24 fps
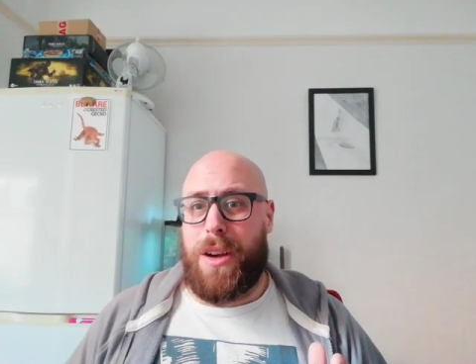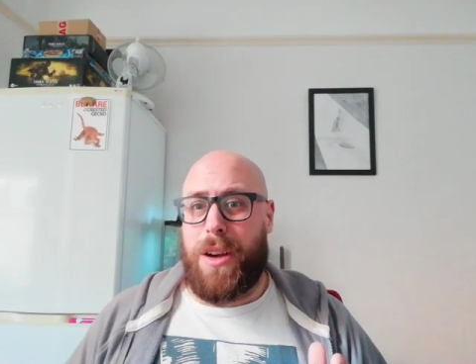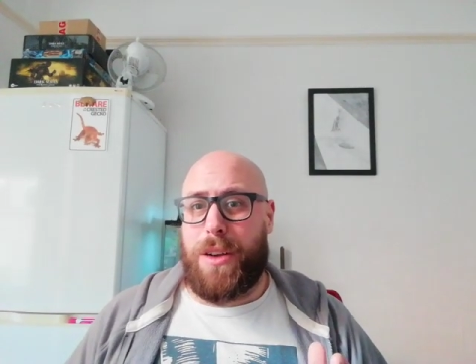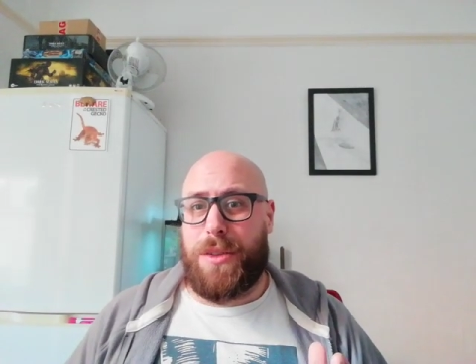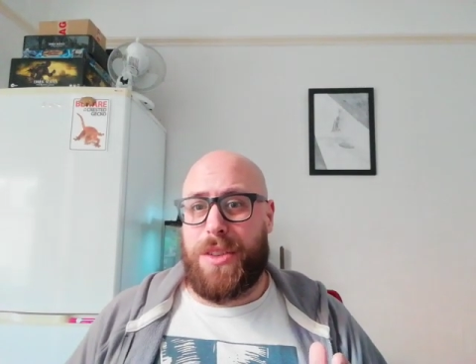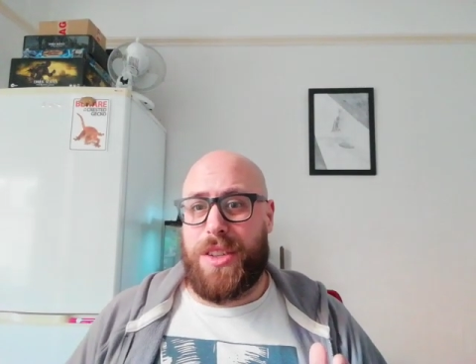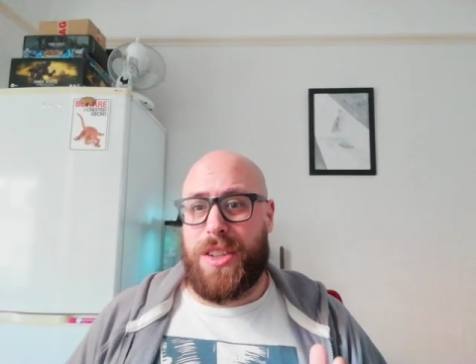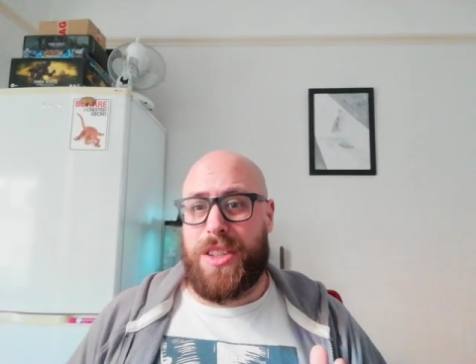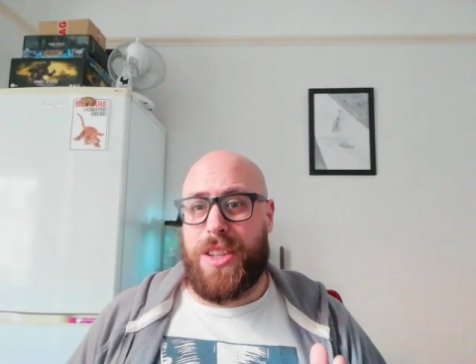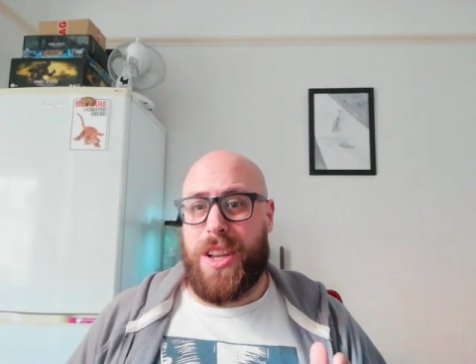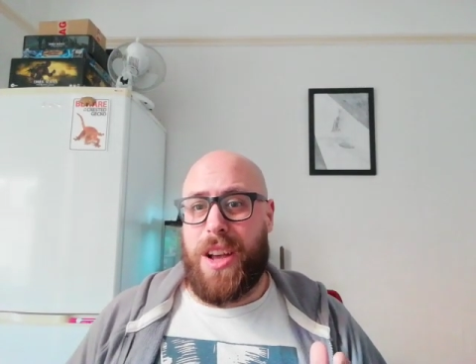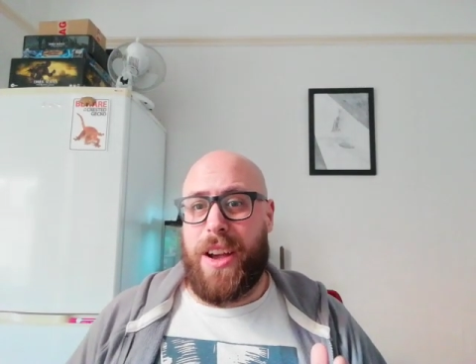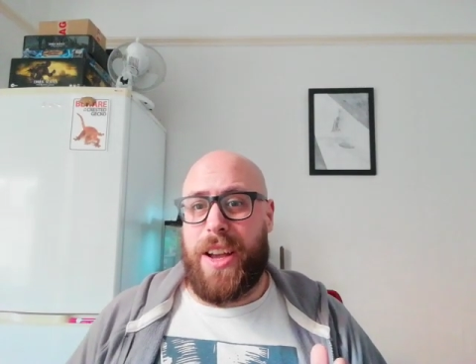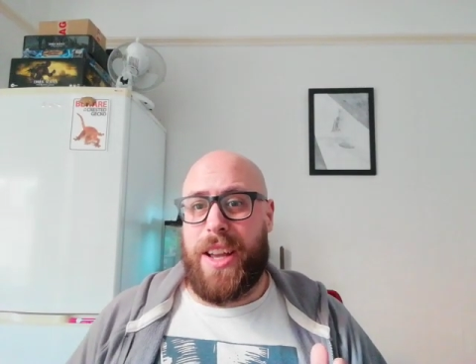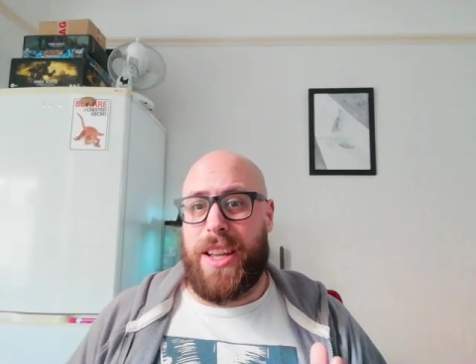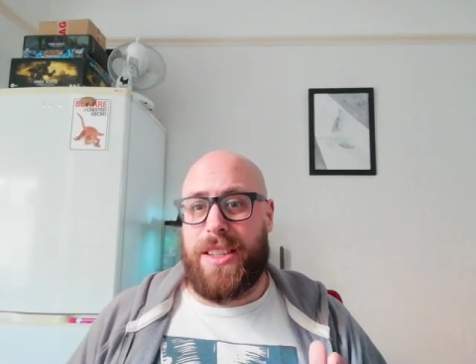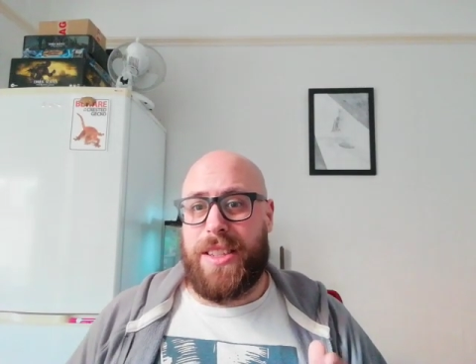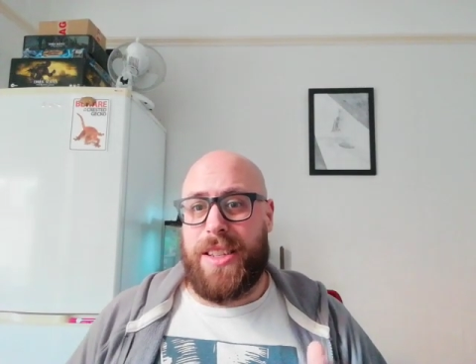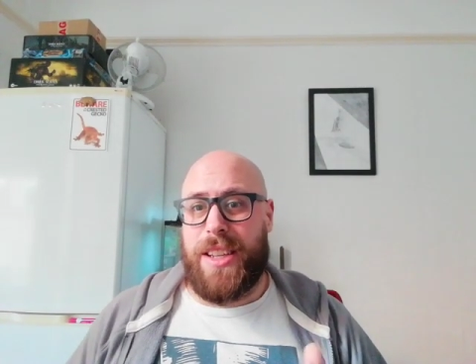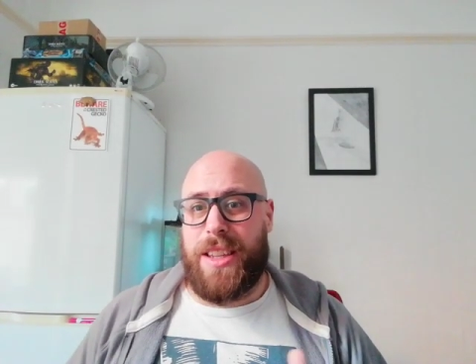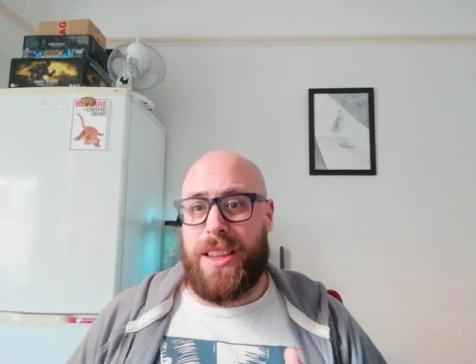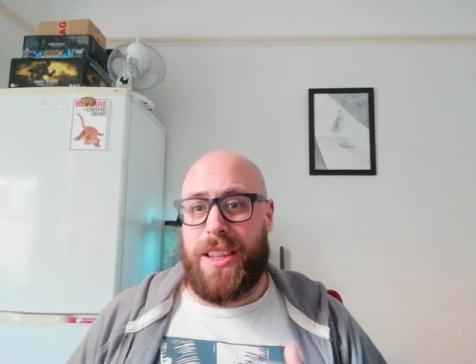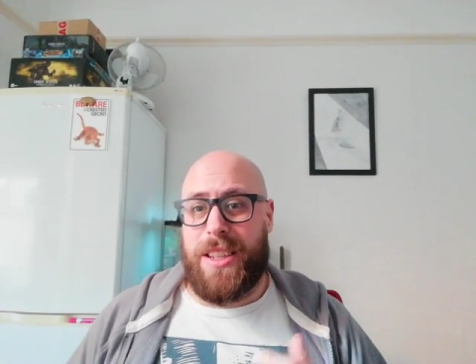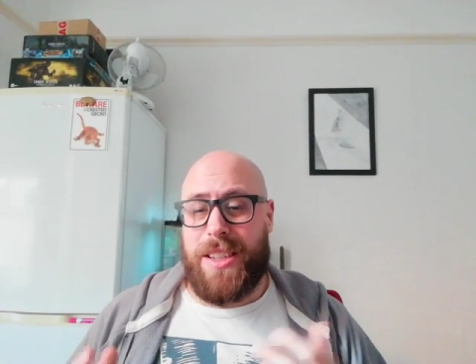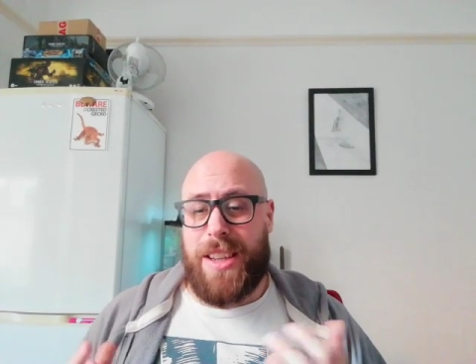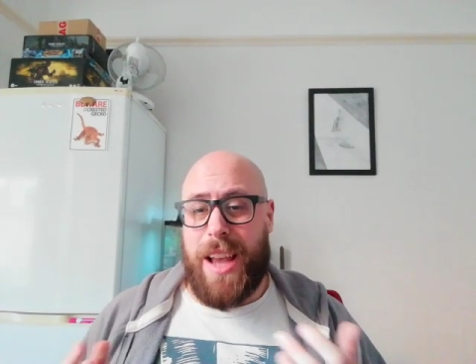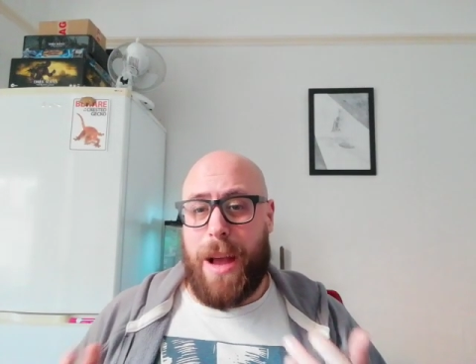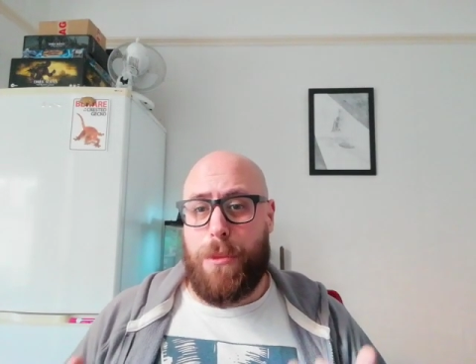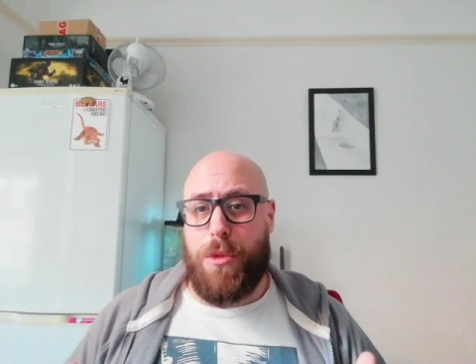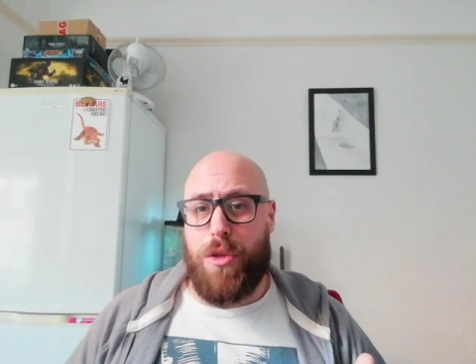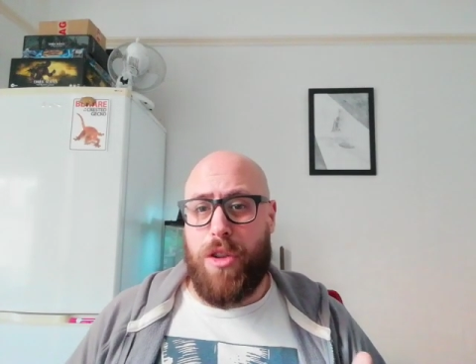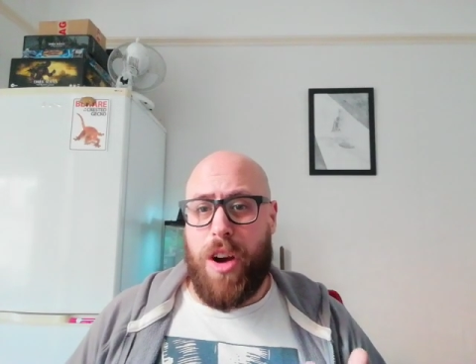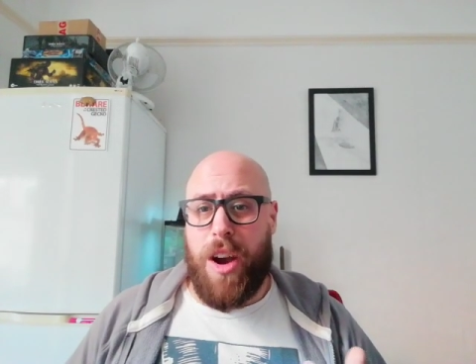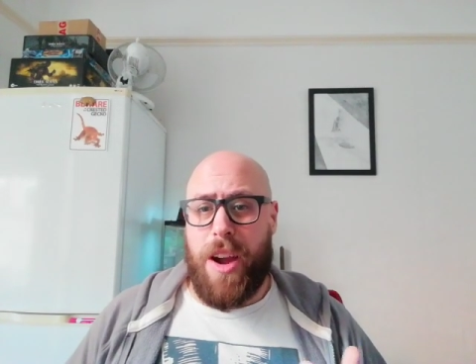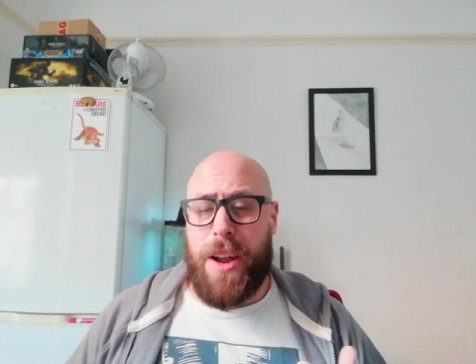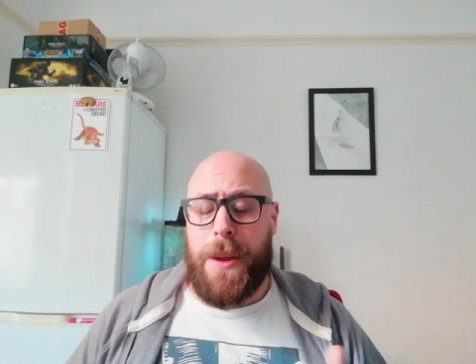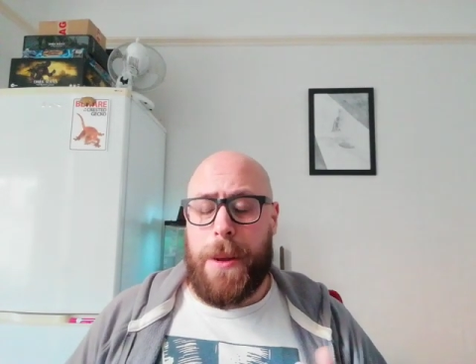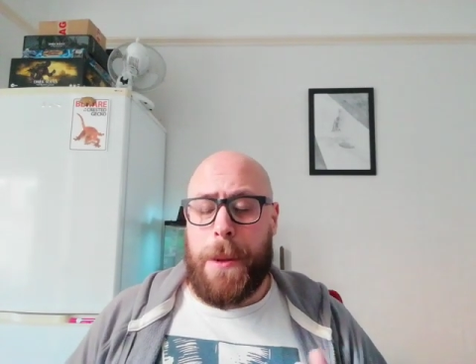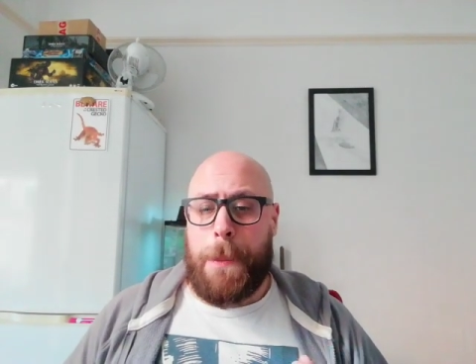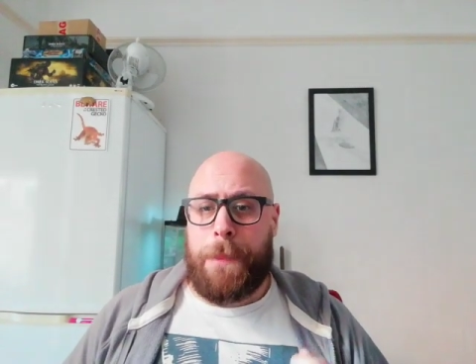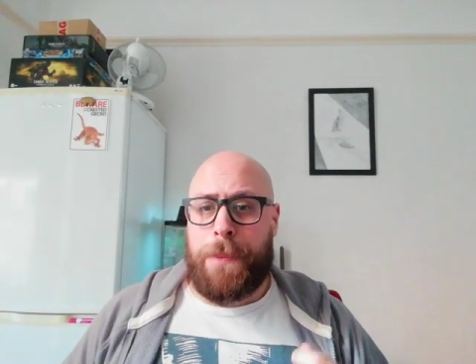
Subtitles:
society, the samurai,